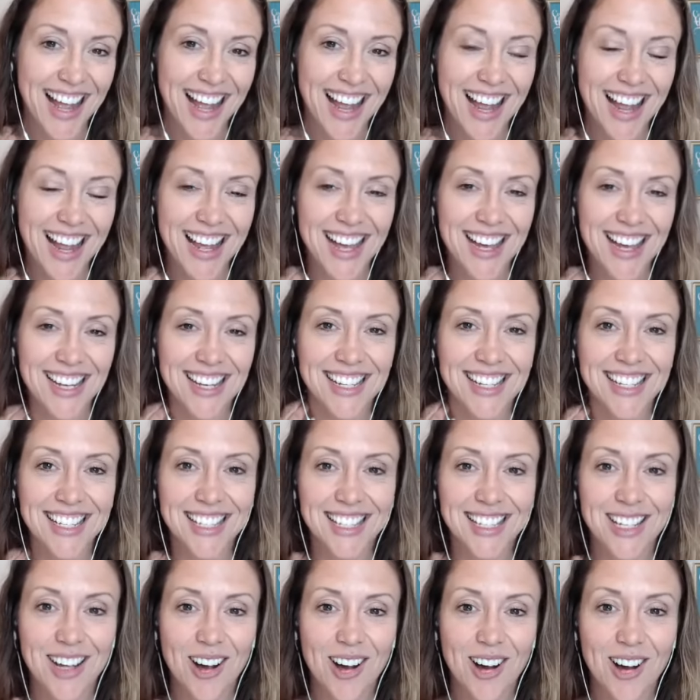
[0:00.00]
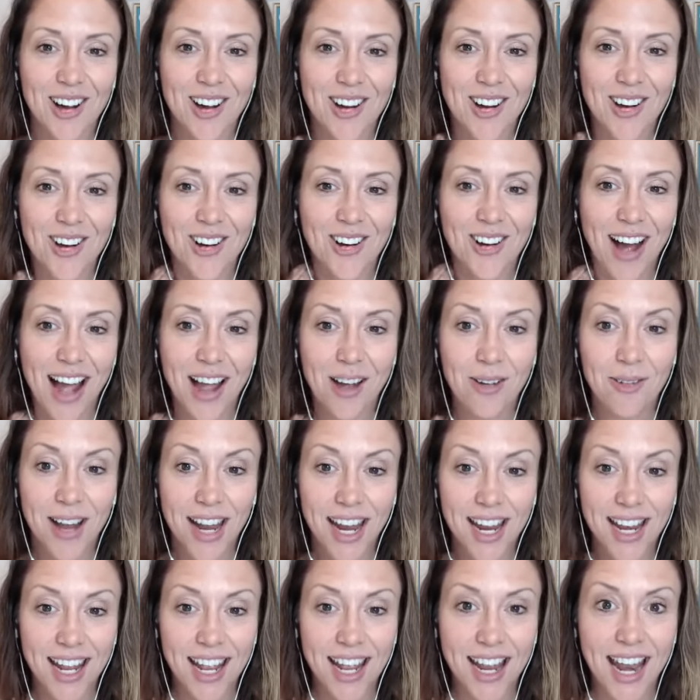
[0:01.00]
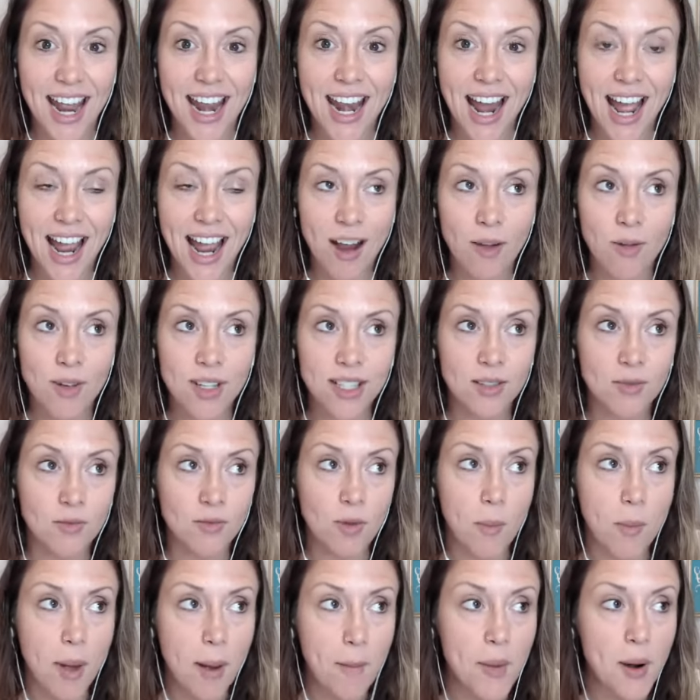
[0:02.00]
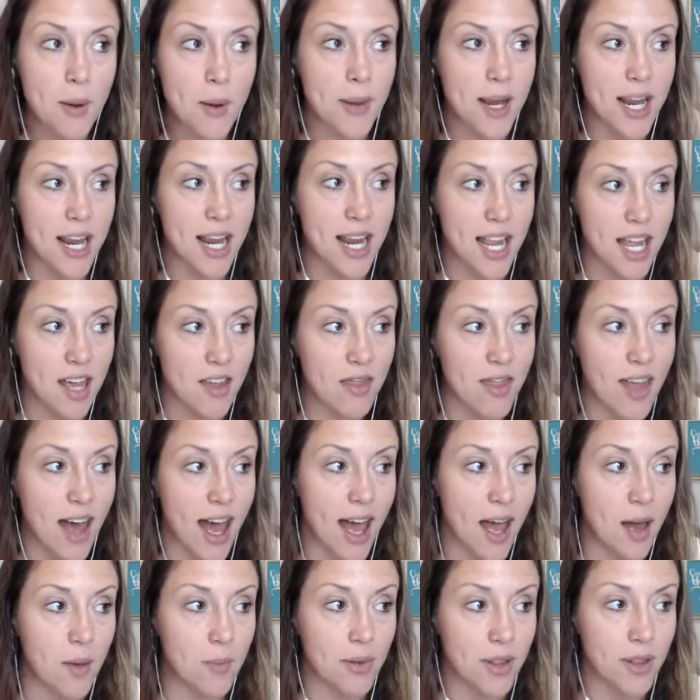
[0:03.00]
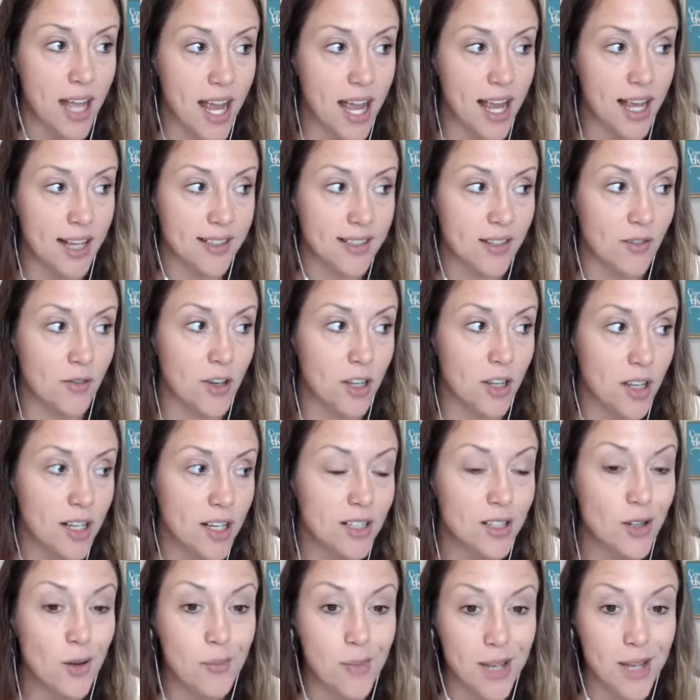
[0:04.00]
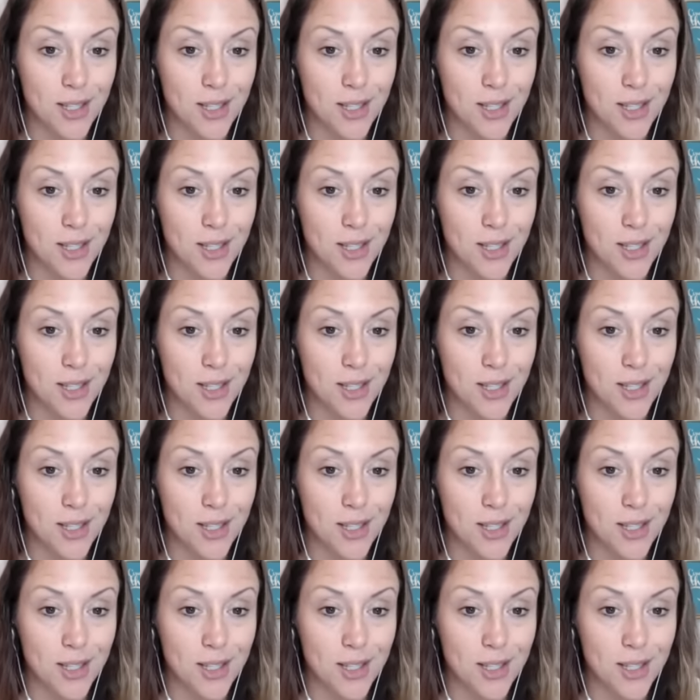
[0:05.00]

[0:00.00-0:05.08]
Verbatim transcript: And so I waited and I was remember being in that place, feeling so